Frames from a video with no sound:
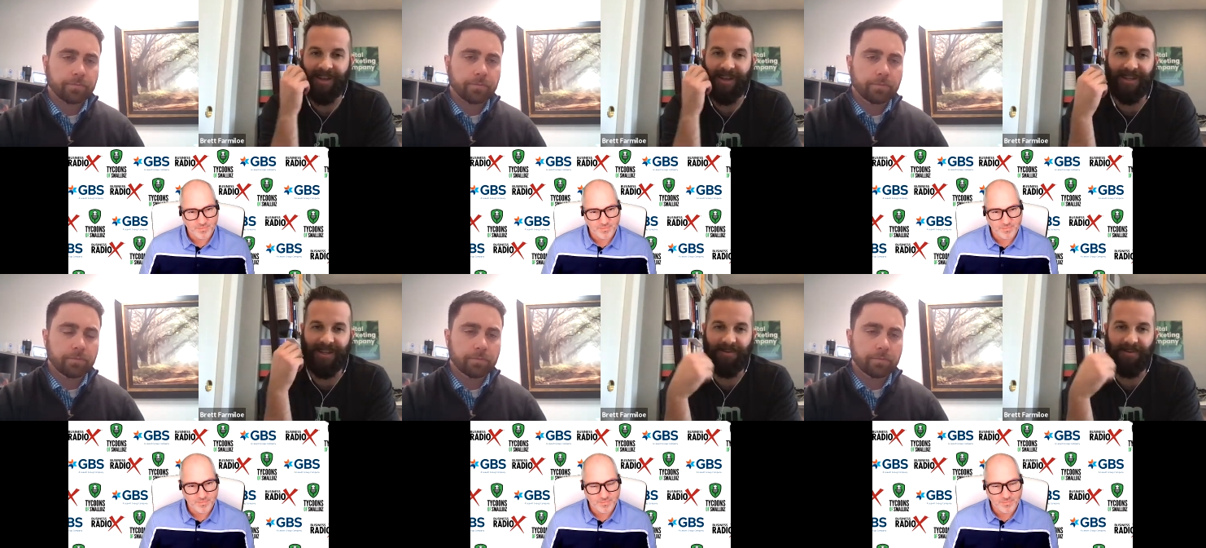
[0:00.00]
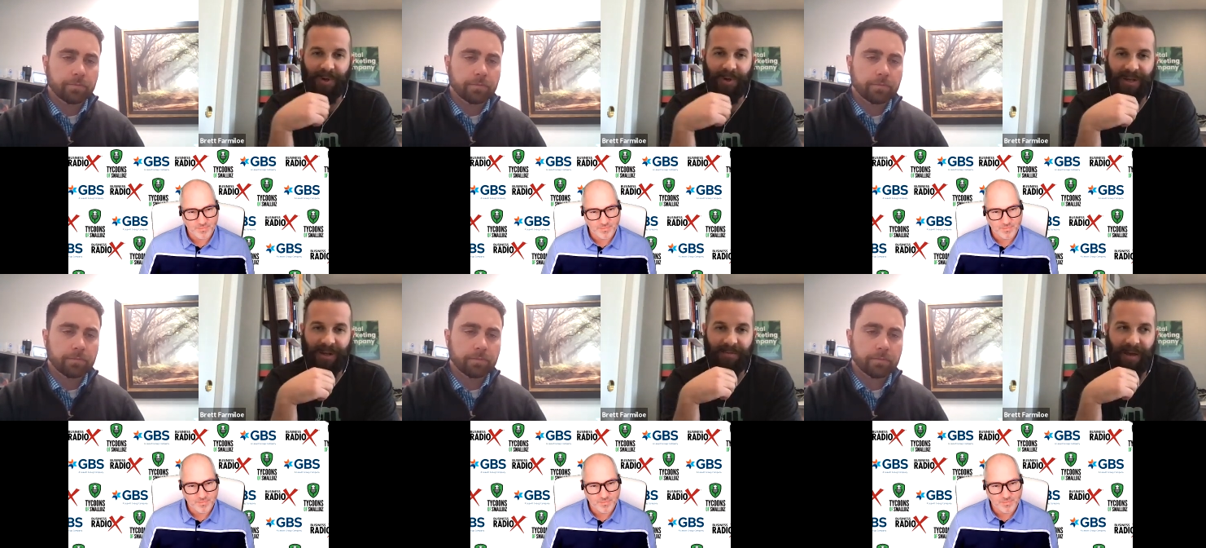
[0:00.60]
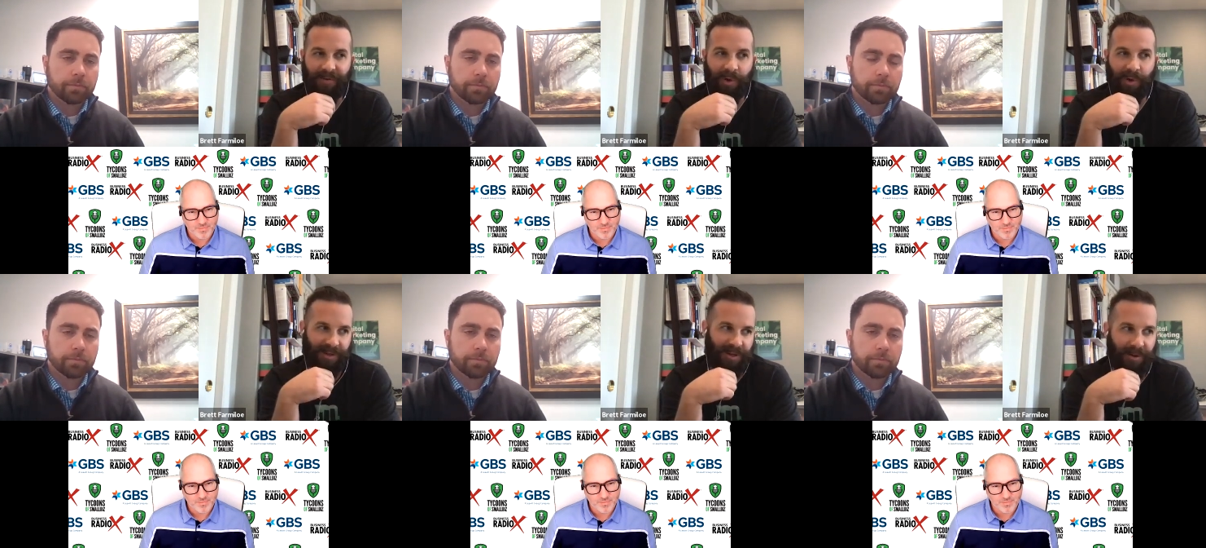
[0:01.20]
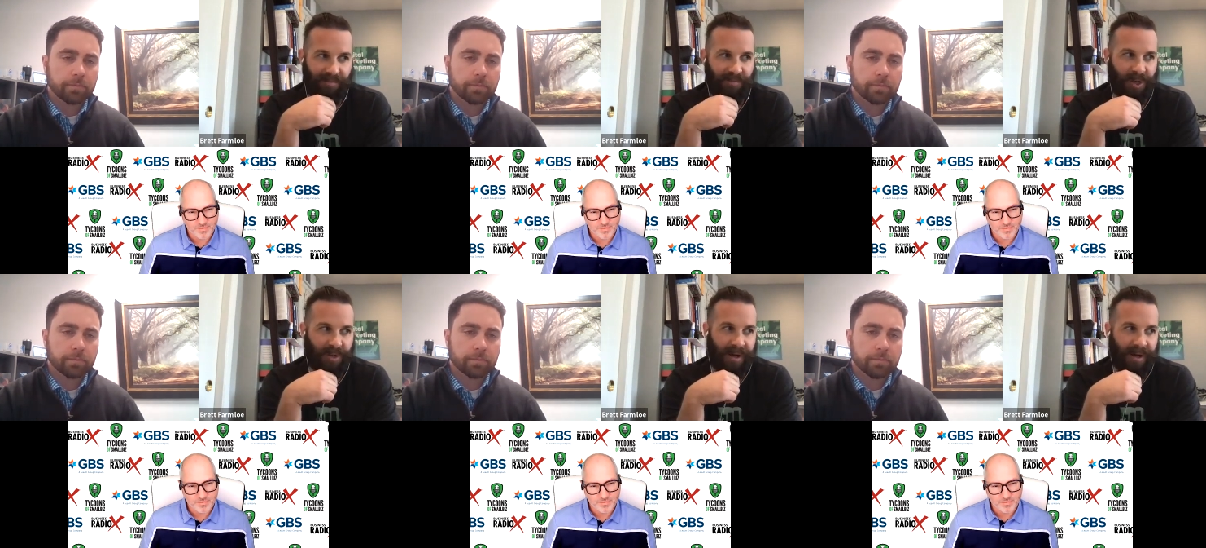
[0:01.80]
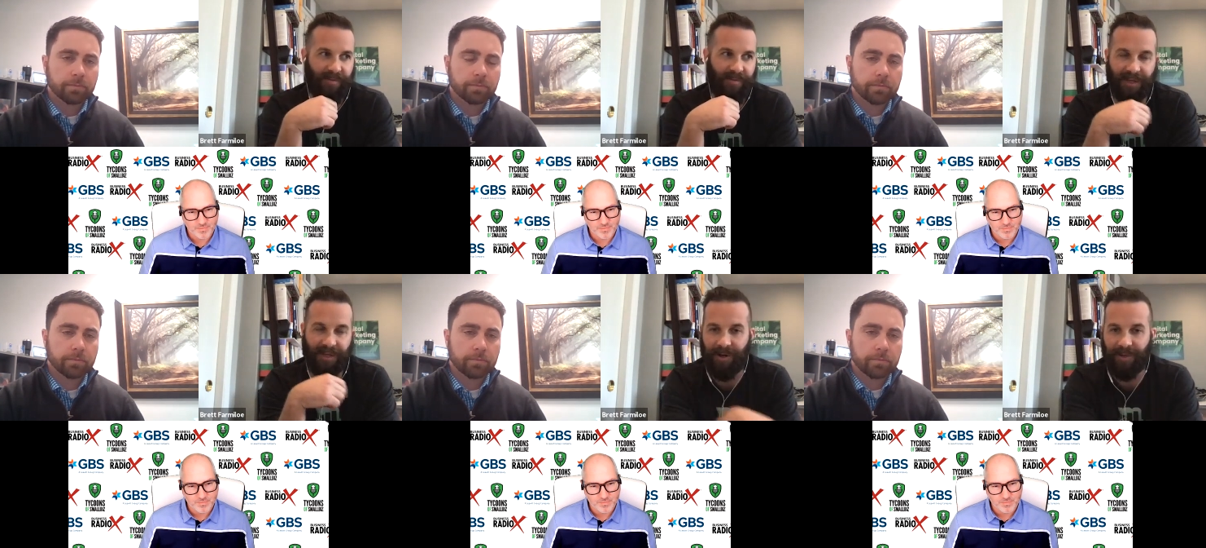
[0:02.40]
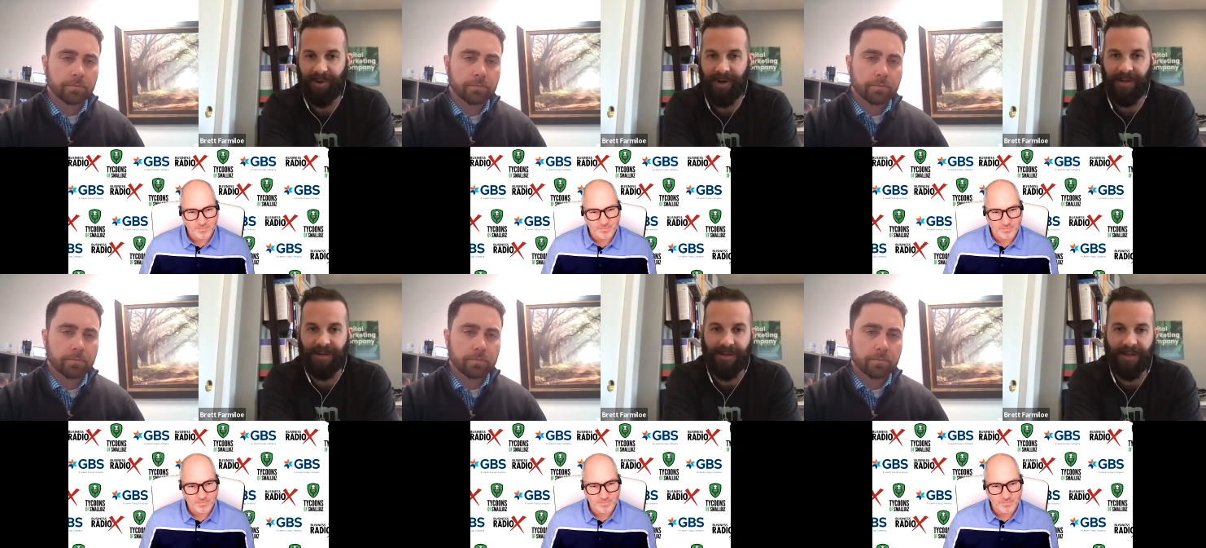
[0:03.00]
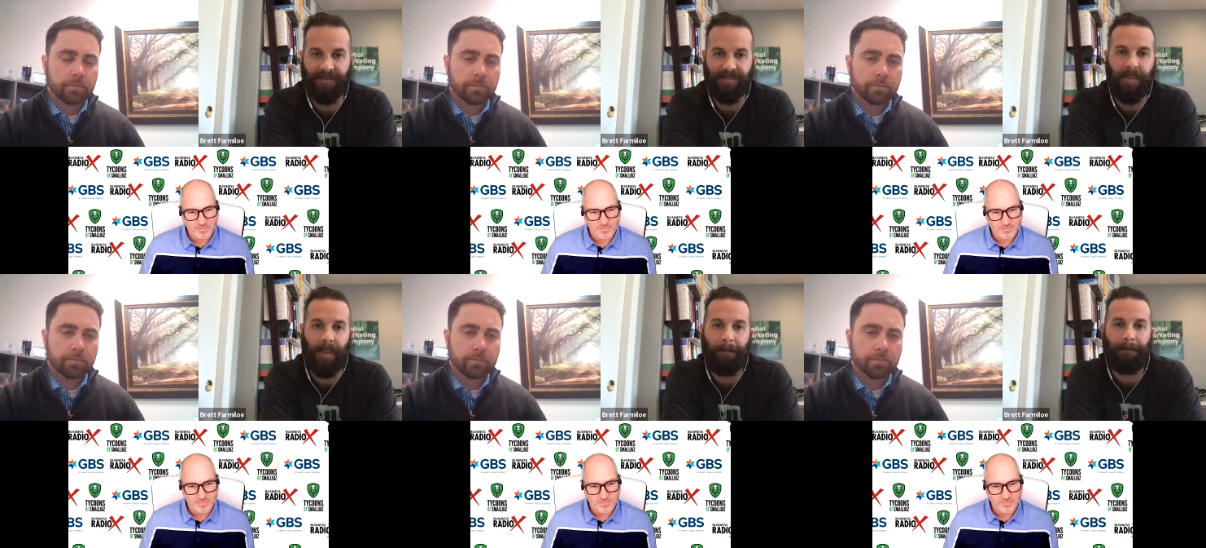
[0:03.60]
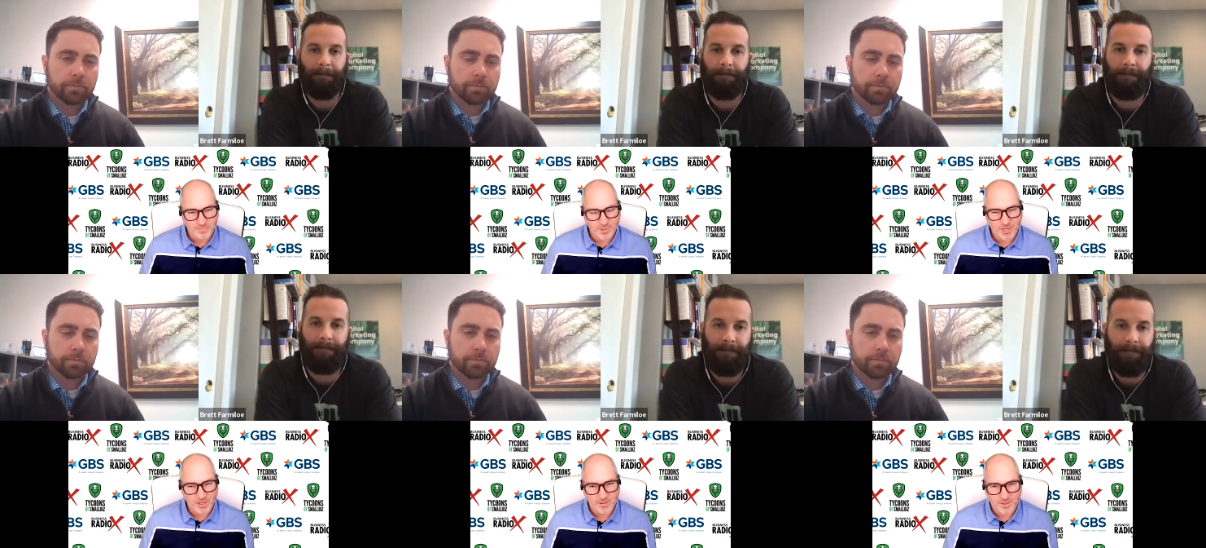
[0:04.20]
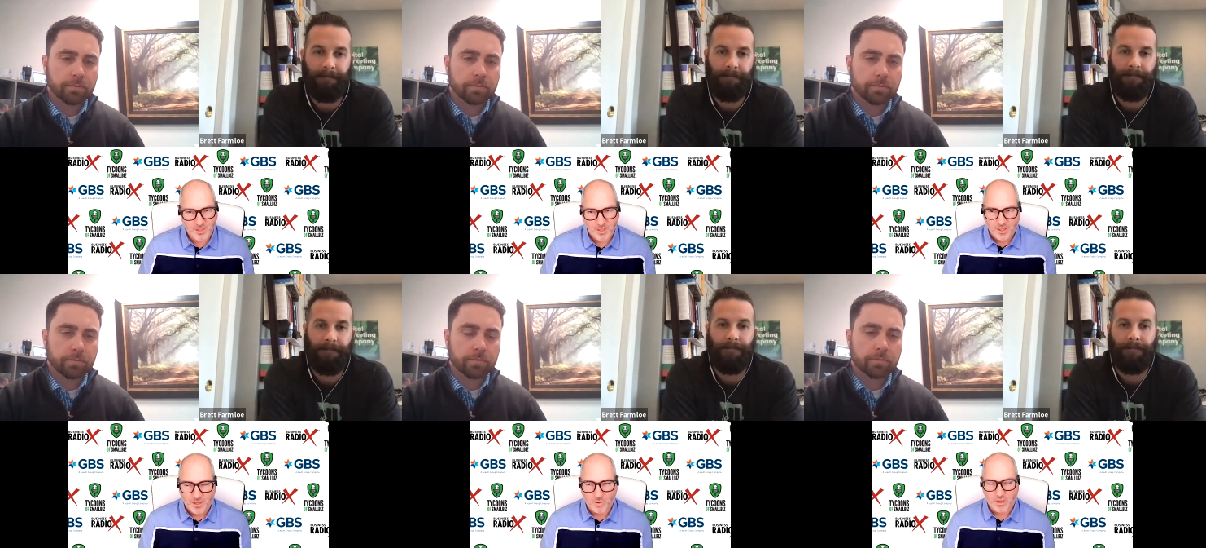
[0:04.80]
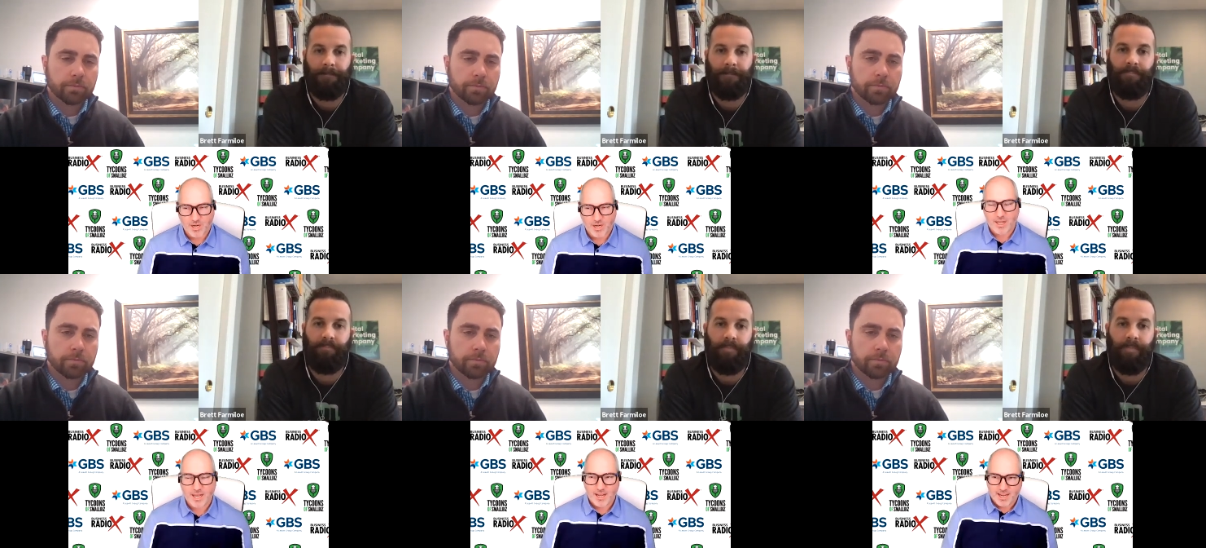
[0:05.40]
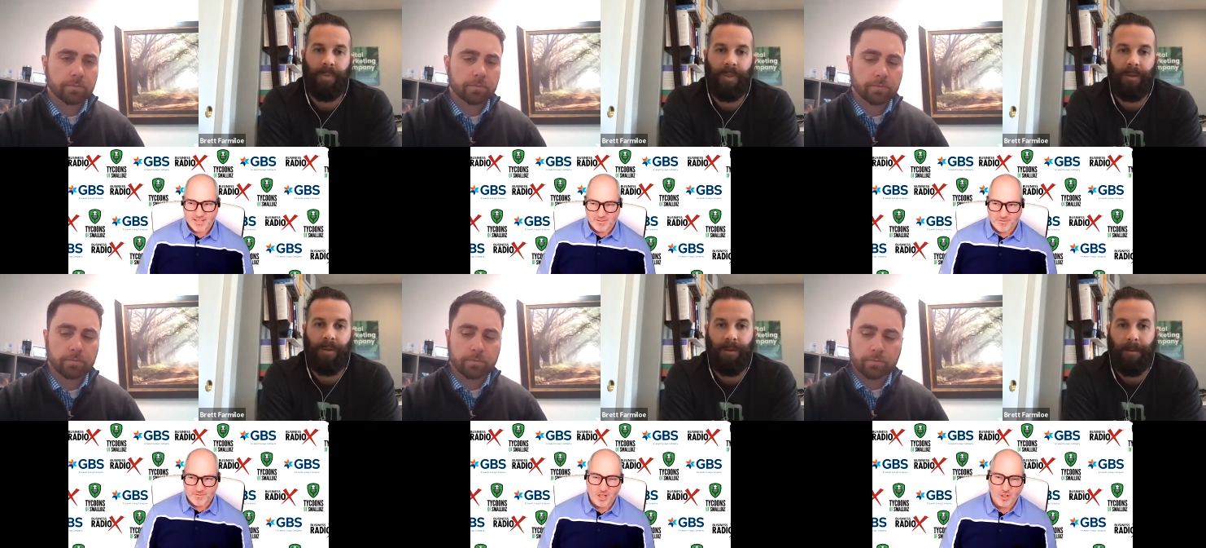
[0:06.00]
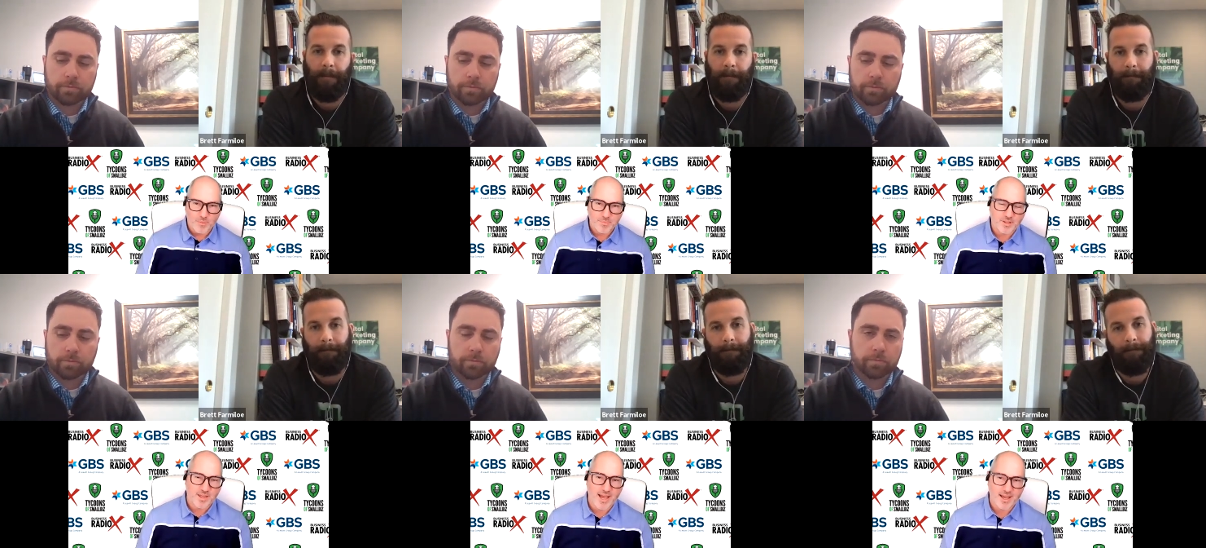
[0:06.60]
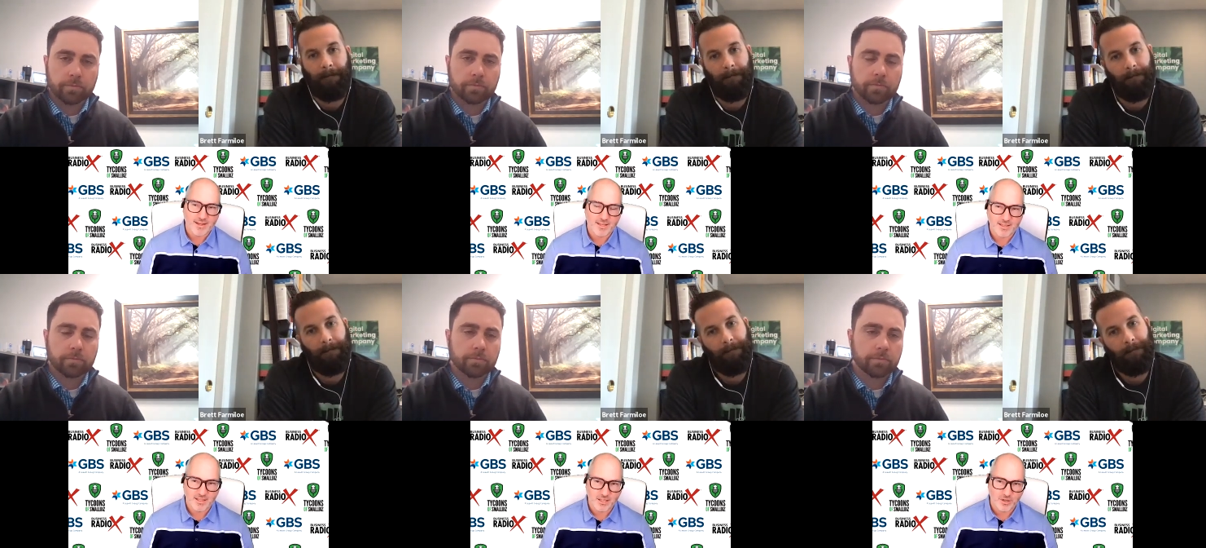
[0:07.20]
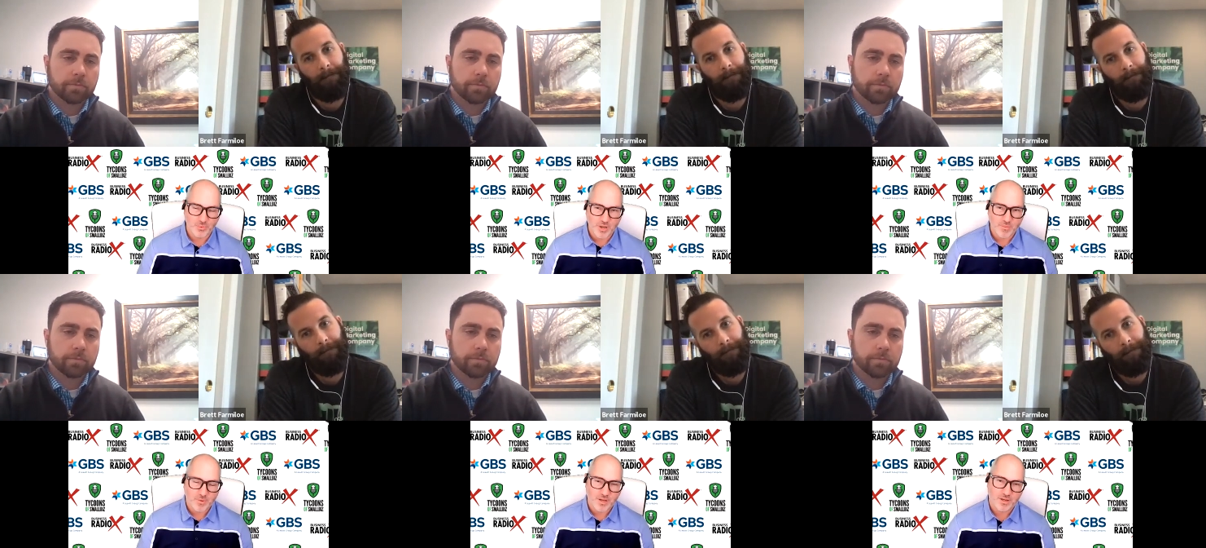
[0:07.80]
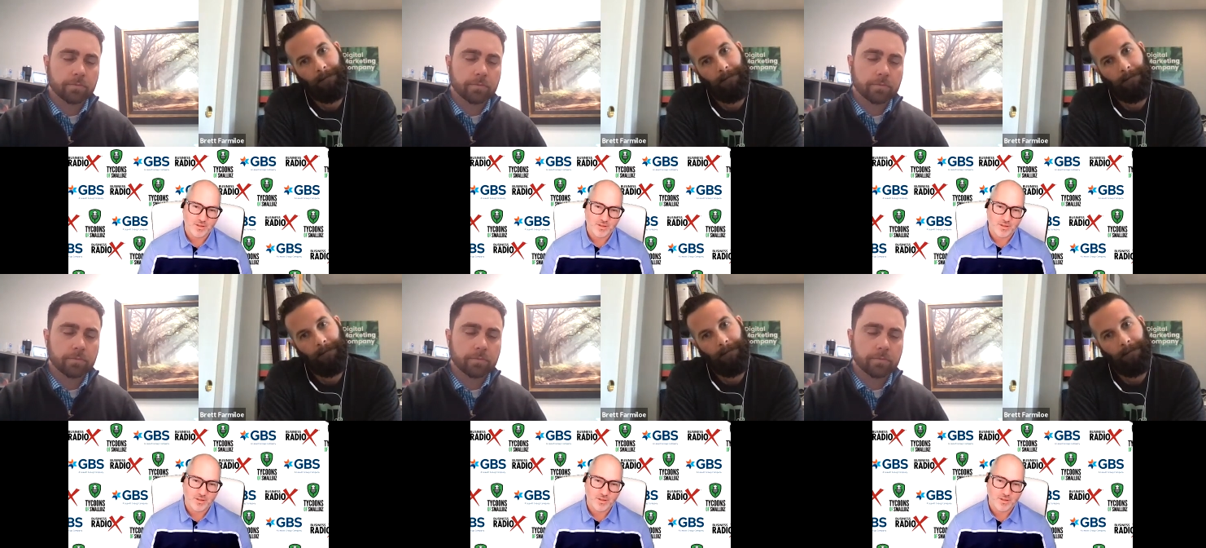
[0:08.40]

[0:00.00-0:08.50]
Speaker 1: uh, see what's in everyone's, you know, perspective based on their experiences.
Speaker 2: Yeah. Well, and I, I guess a follow up to that, you know, we